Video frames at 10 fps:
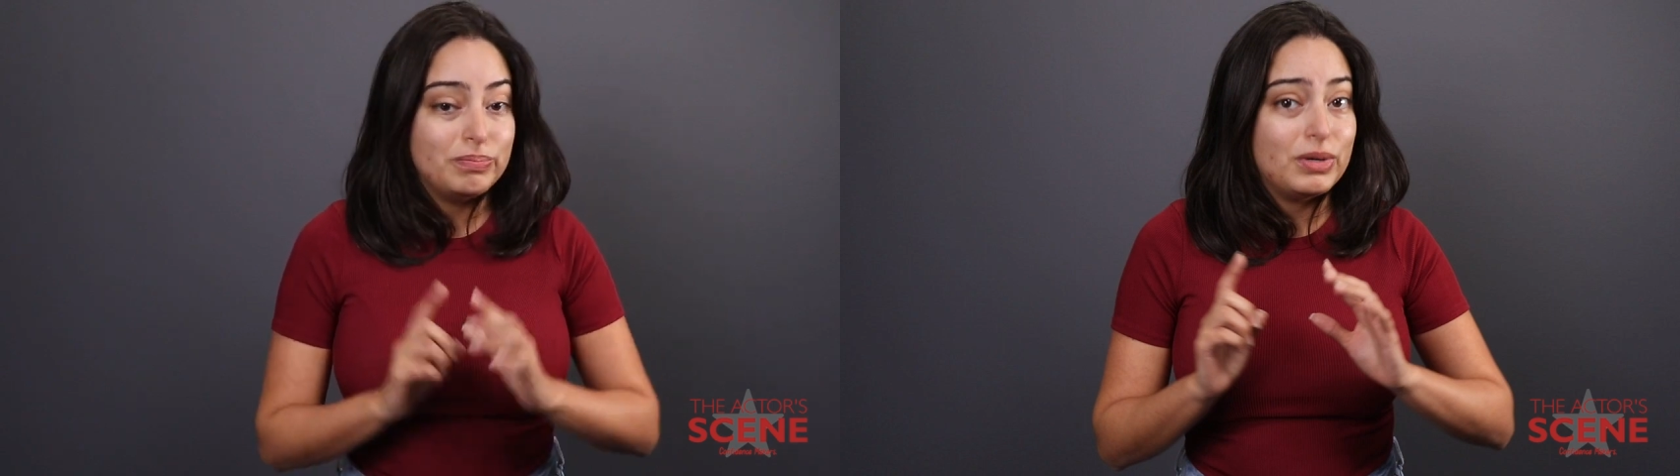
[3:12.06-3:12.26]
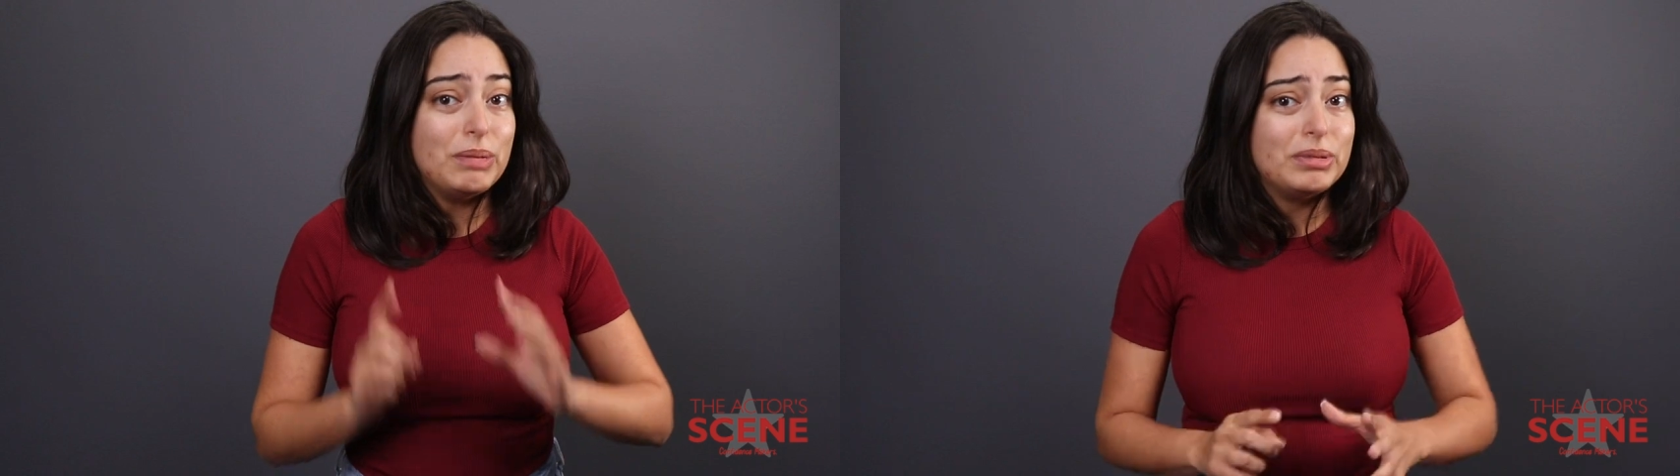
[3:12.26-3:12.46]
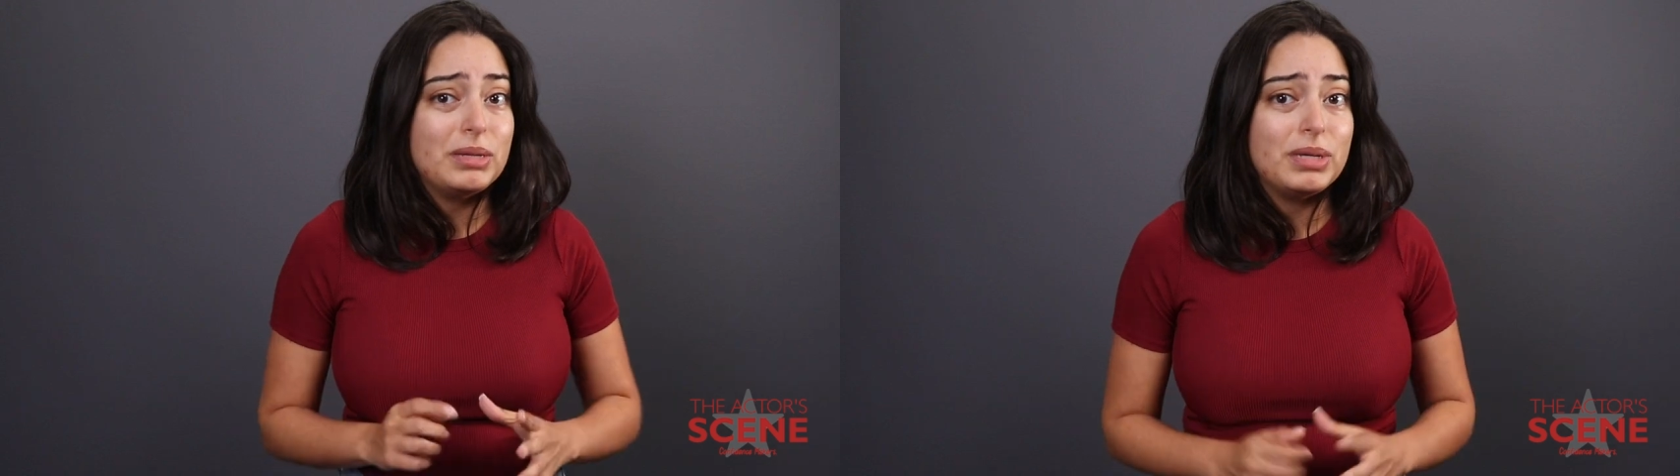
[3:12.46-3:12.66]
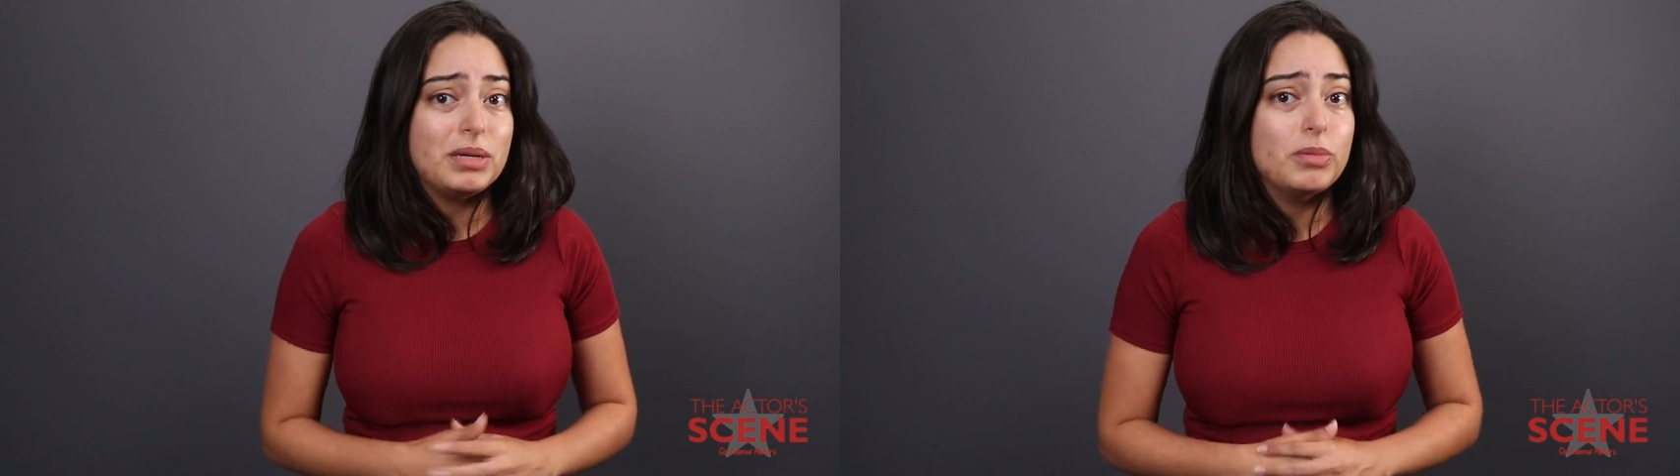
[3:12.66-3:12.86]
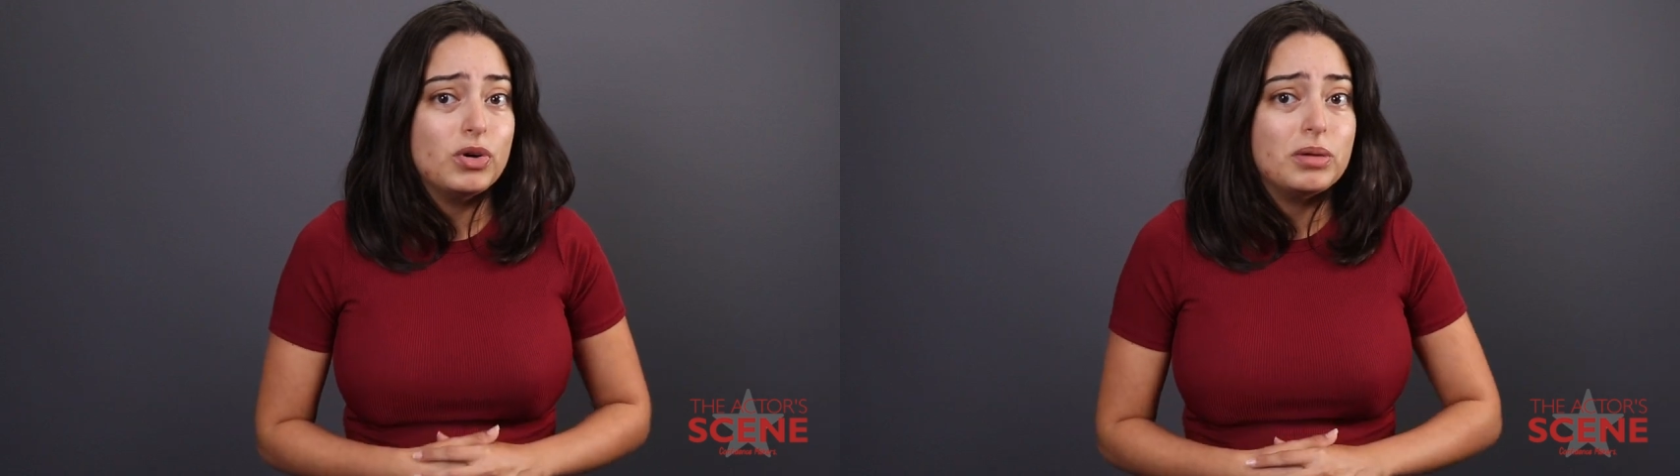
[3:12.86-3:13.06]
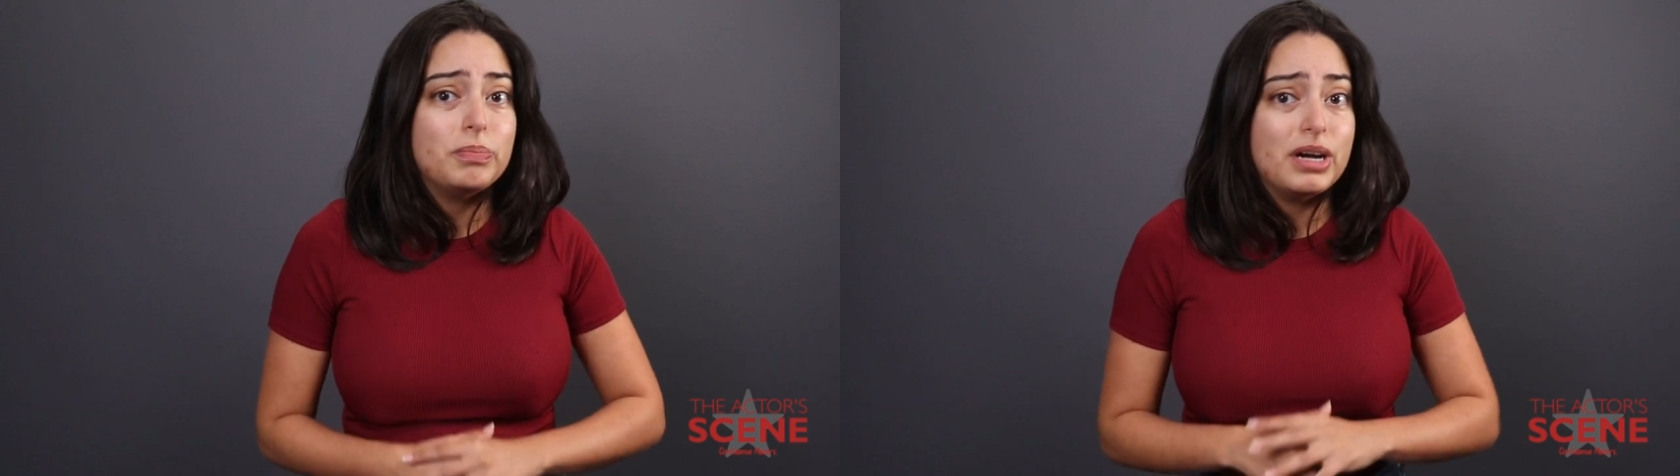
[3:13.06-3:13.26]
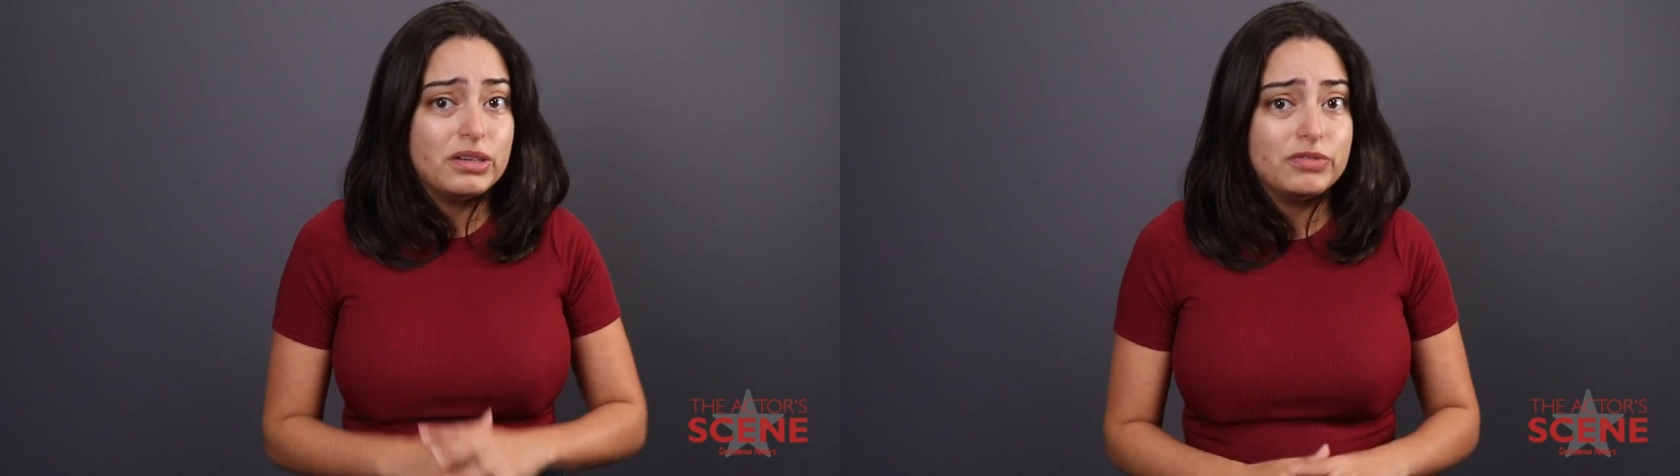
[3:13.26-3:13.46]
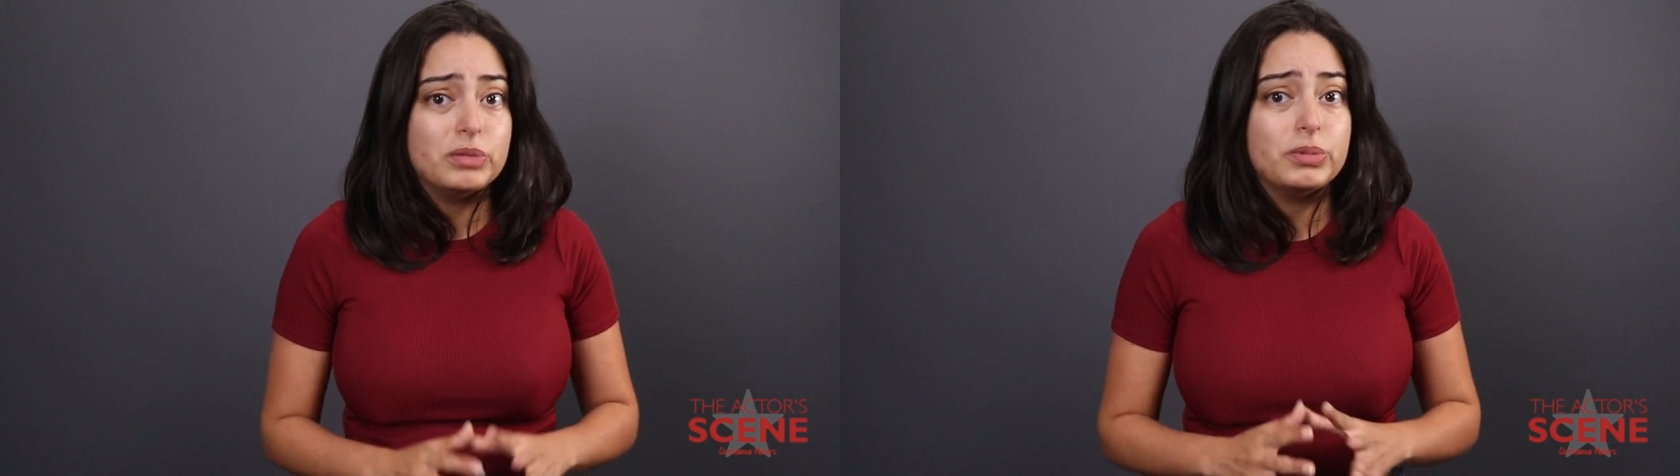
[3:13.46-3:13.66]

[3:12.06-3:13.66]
probably be a more powerful